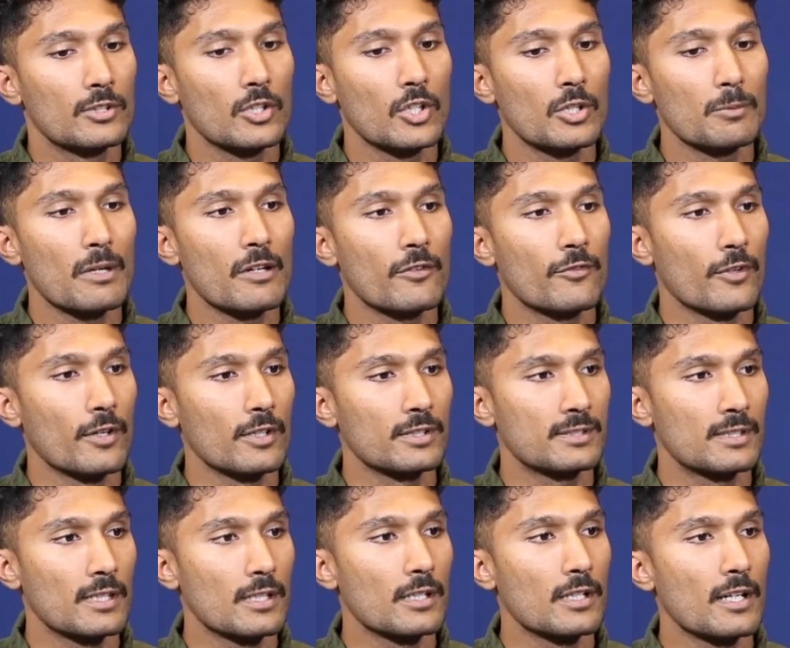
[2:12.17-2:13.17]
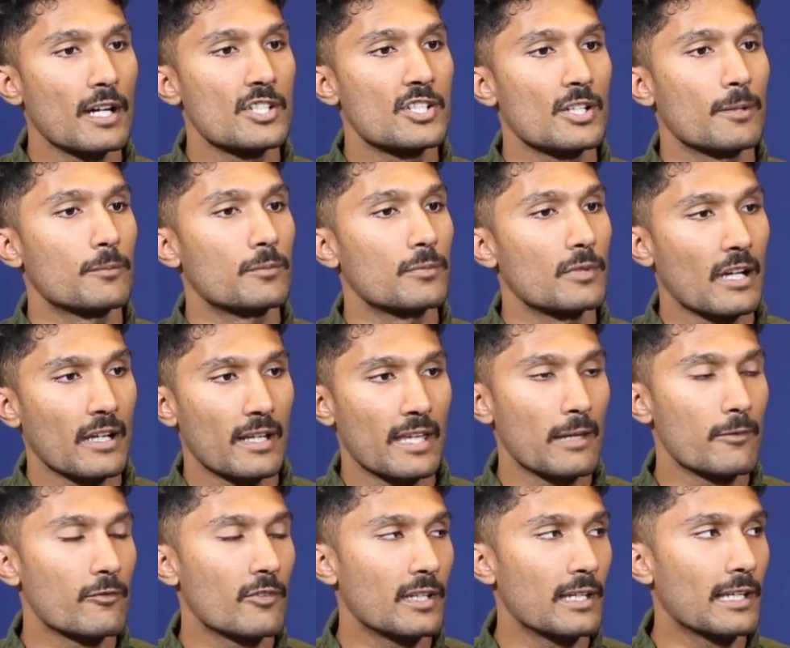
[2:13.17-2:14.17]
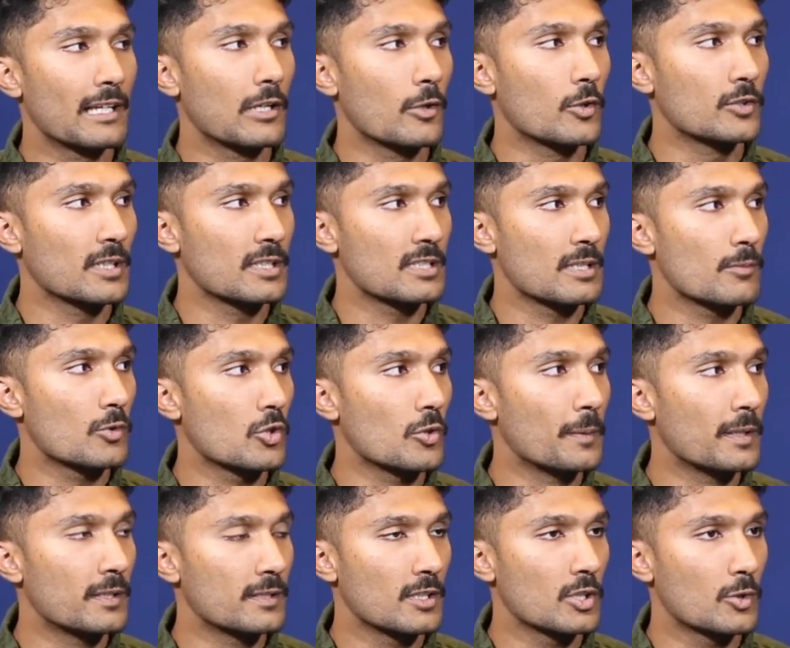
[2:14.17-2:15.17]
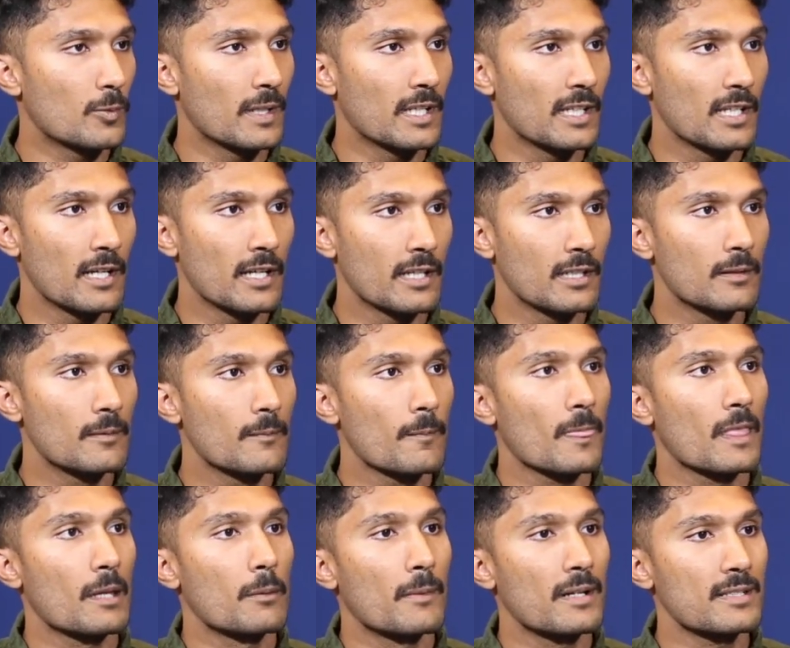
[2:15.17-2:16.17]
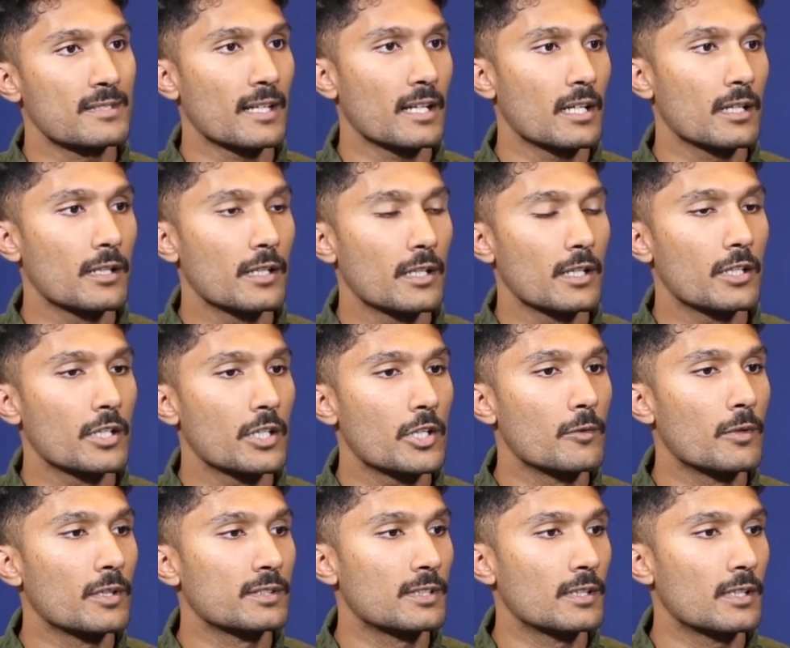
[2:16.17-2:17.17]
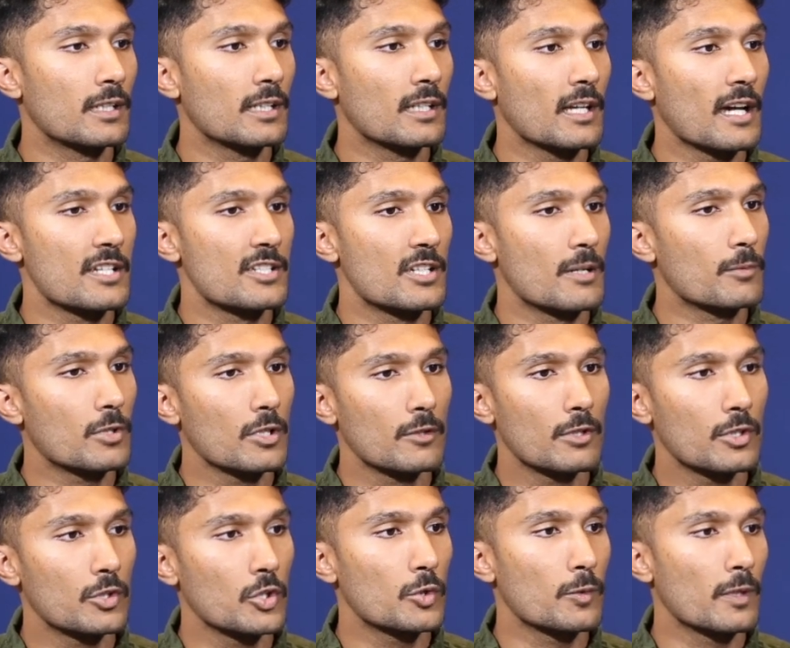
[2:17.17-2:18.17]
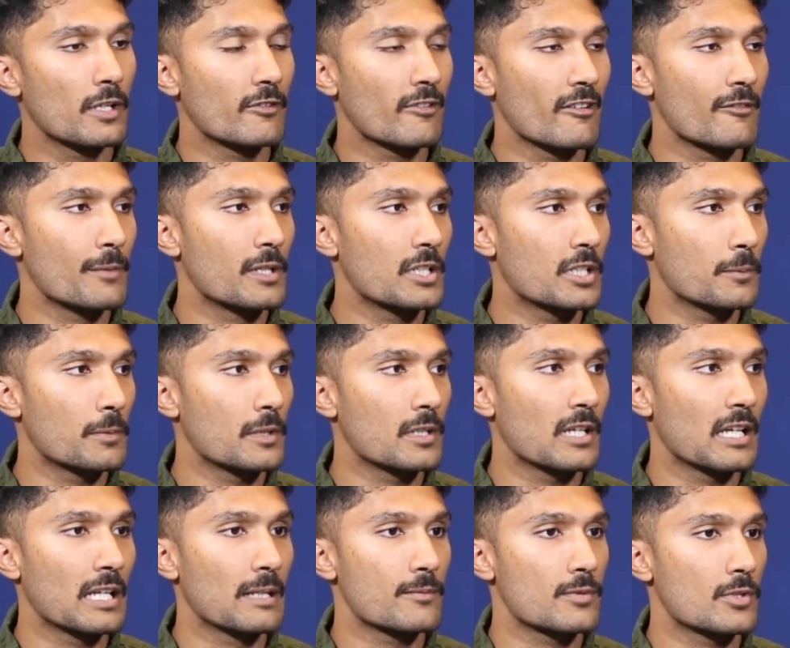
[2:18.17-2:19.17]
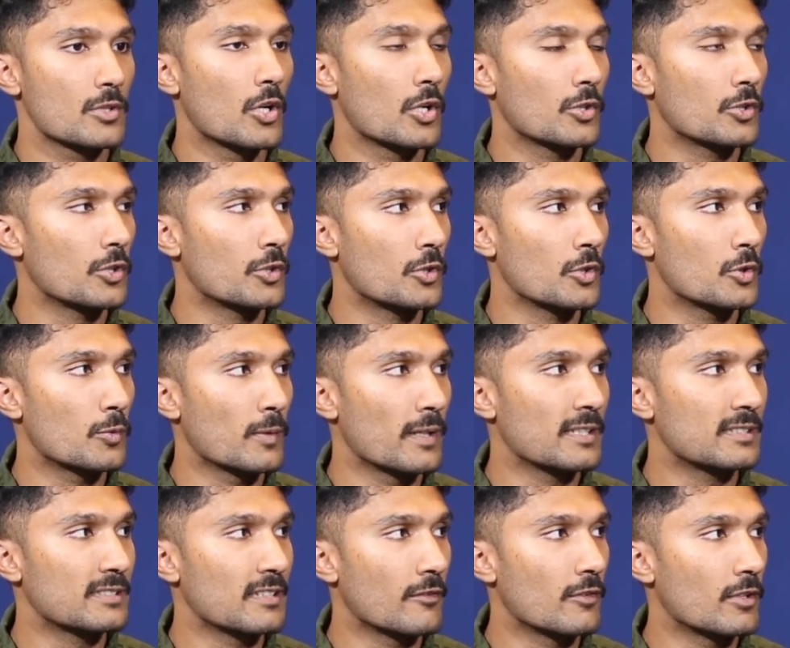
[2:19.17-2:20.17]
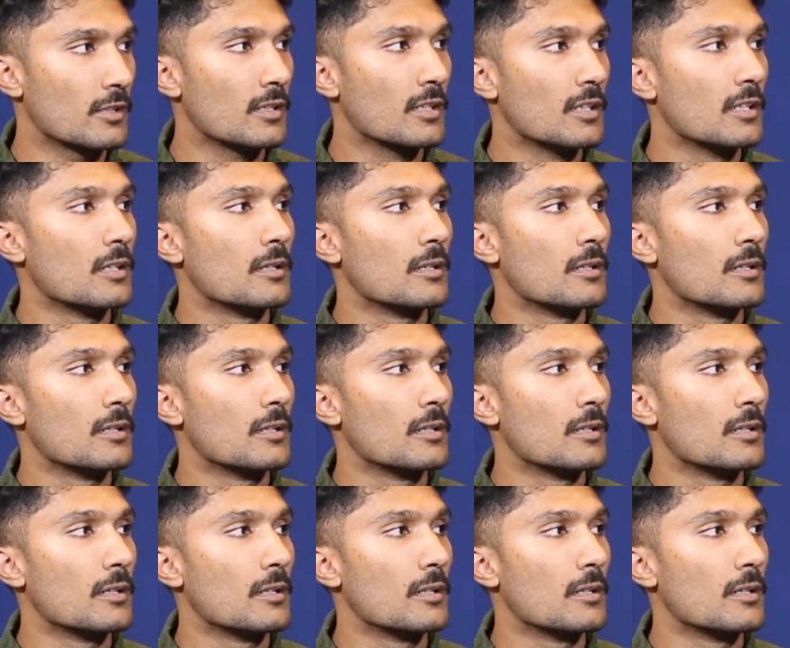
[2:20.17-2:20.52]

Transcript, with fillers: So in my first year, I jumped, I came very close, I jumped two meters and twenty-nine. My second year in university, I jumped over two twenty-five multiple times, got to two twenty-seven.